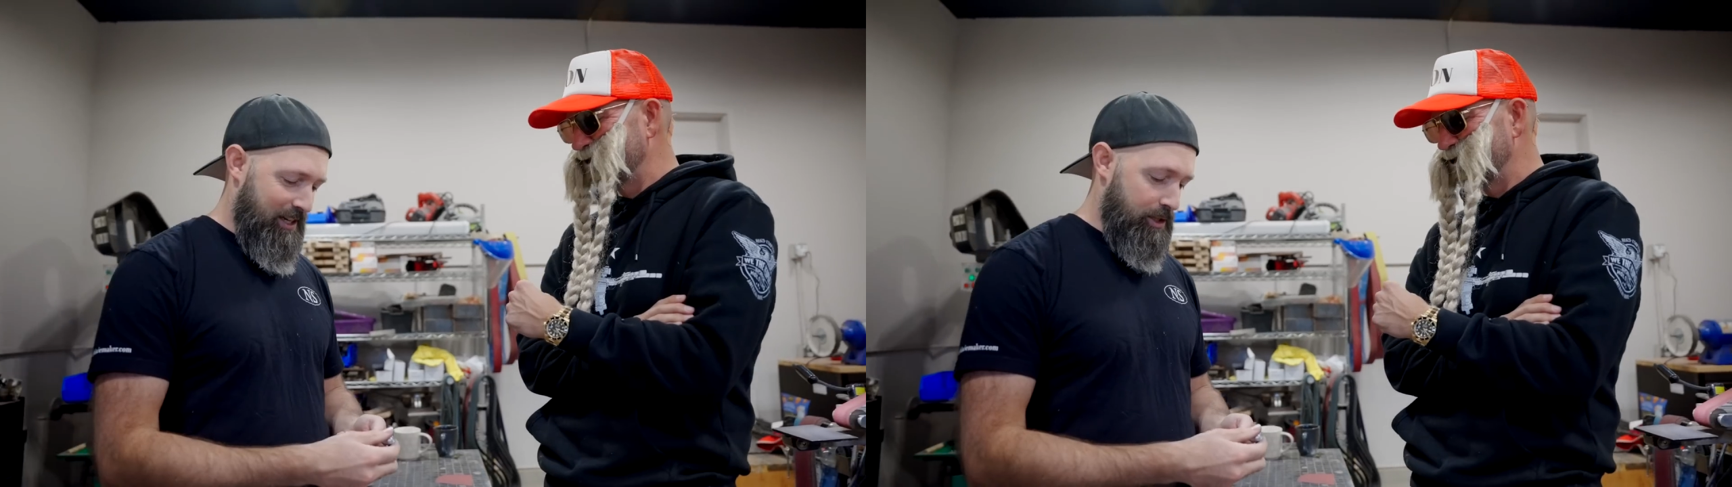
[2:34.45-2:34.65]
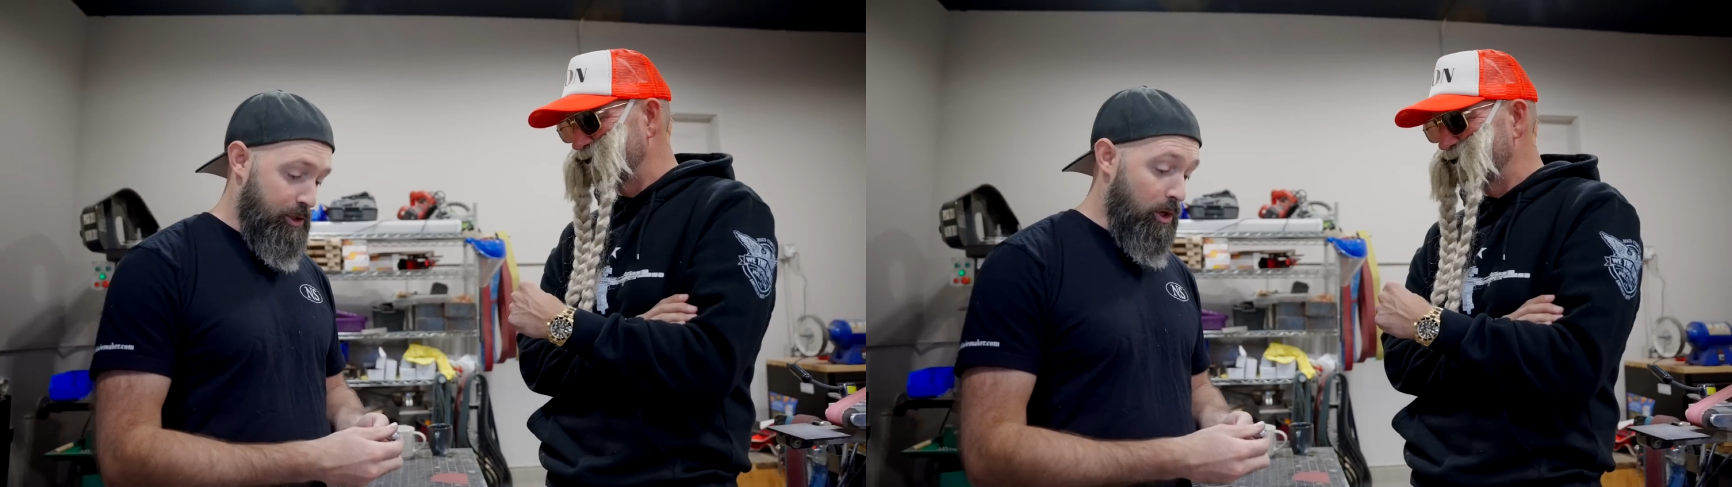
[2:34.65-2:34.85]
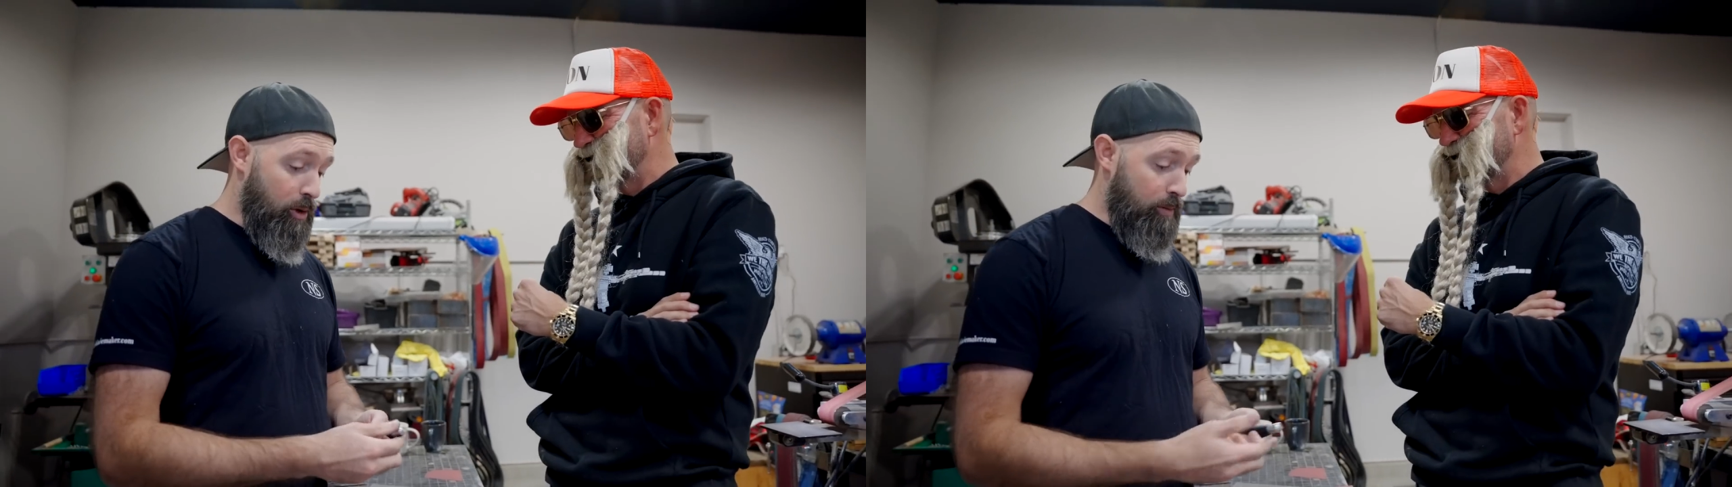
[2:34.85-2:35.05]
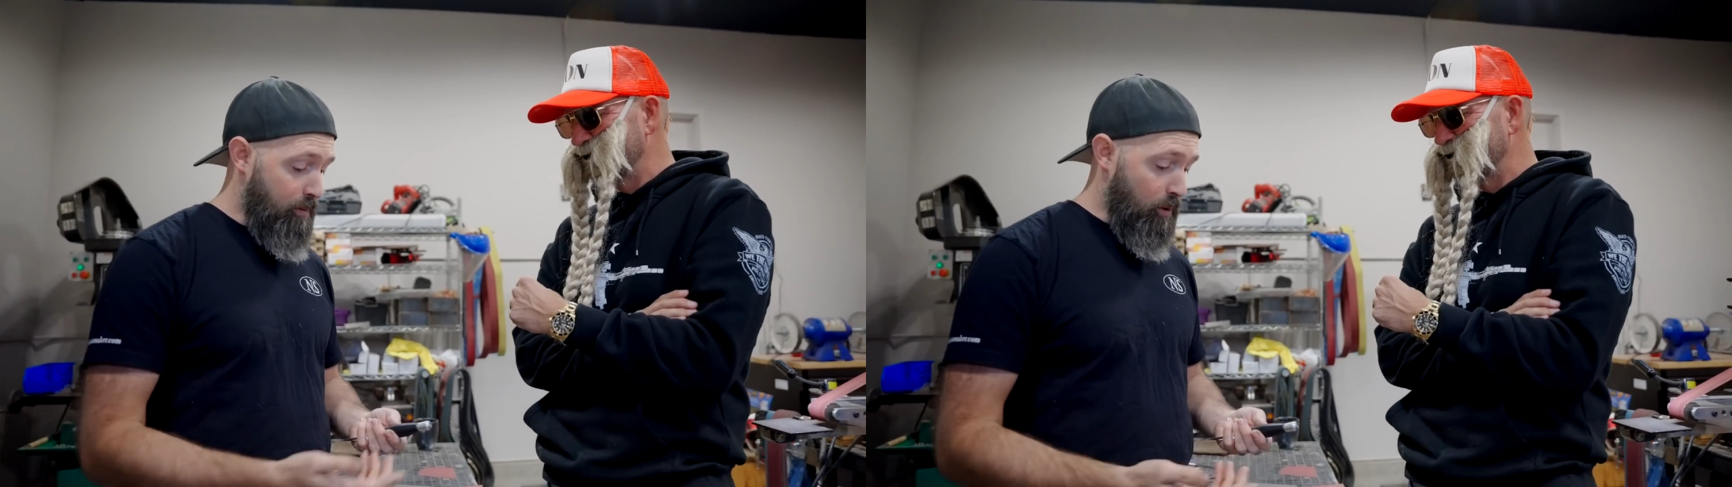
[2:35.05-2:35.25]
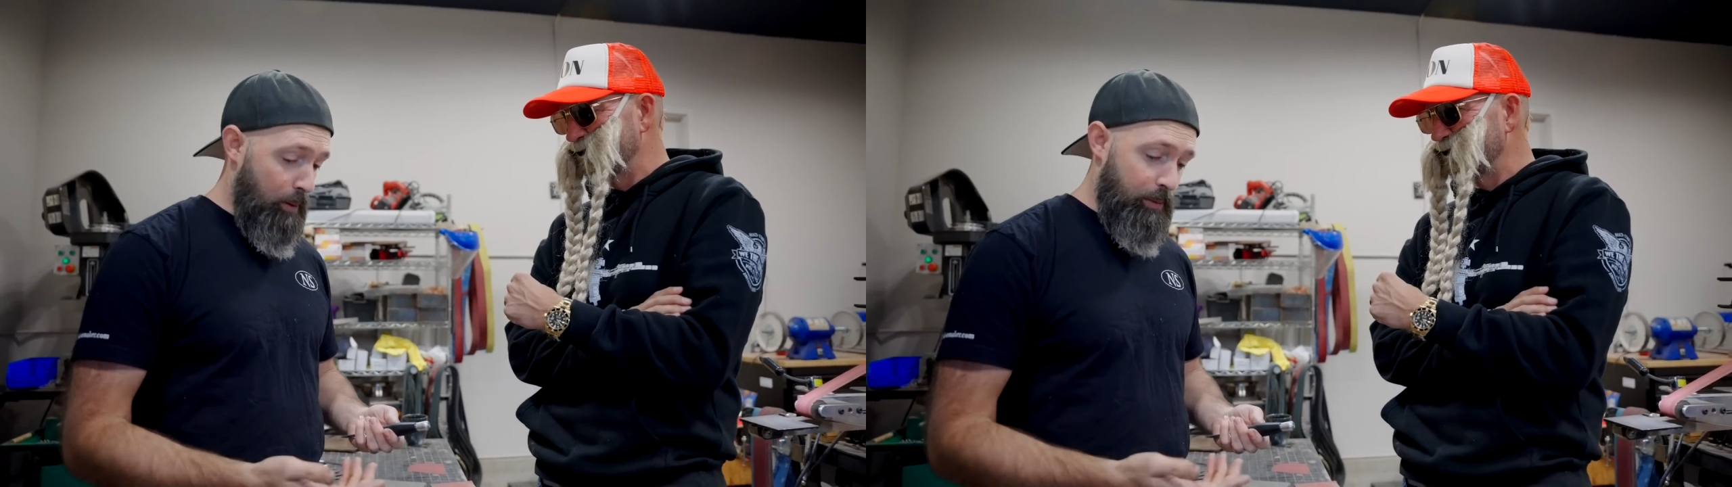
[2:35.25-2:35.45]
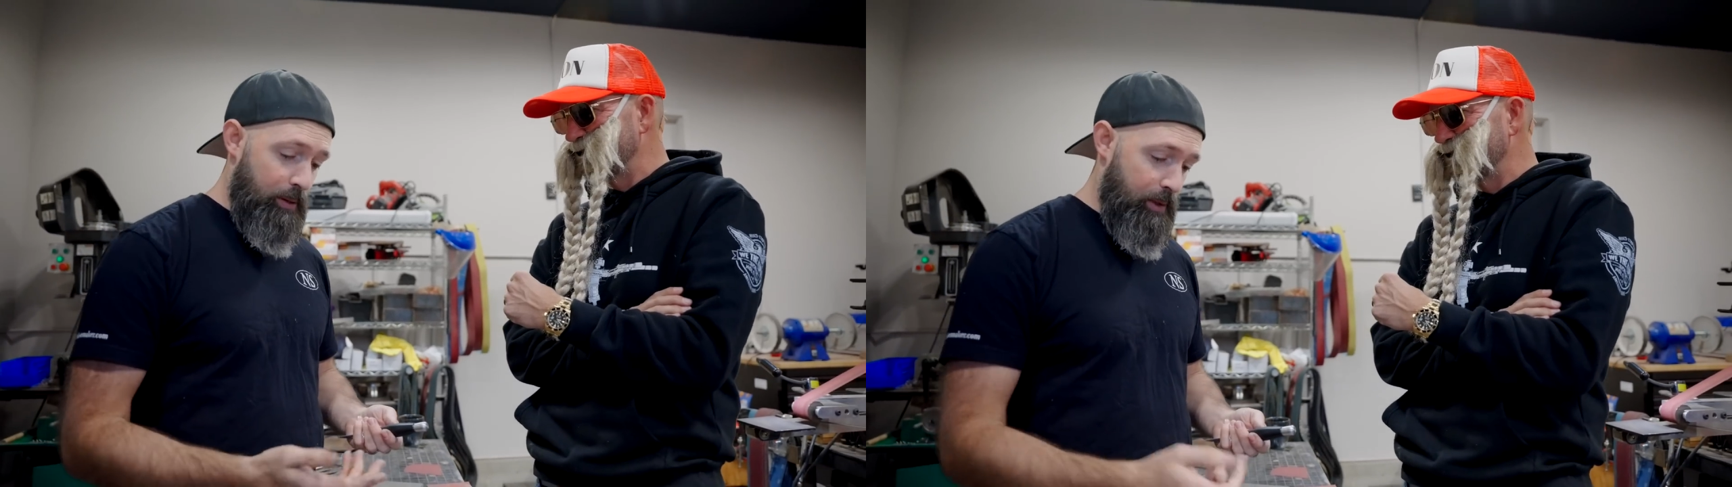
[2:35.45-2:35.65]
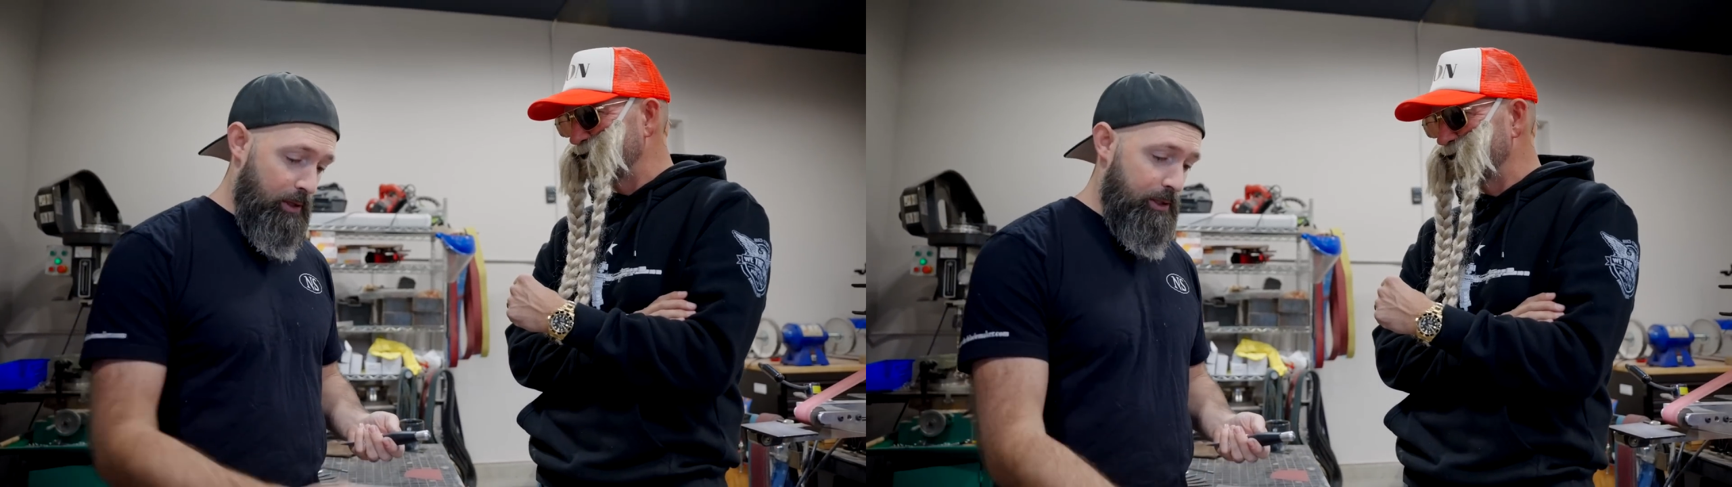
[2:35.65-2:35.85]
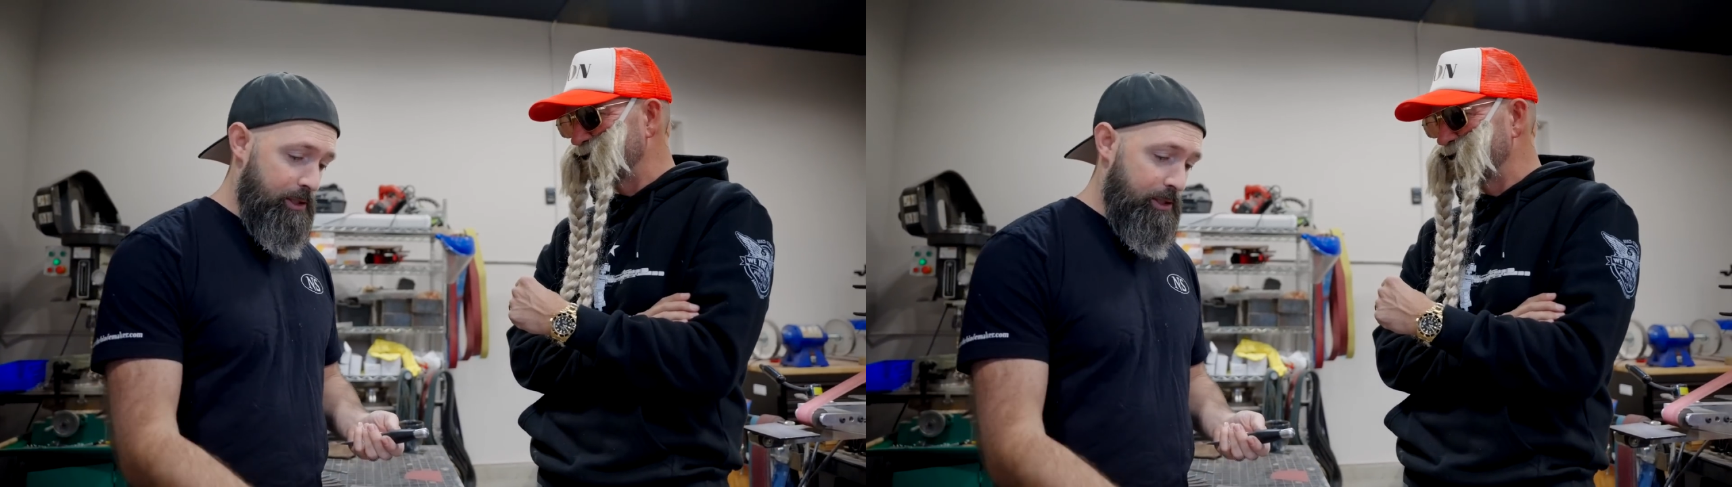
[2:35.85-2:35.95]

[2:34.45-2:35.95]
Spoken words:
So I'm going to melt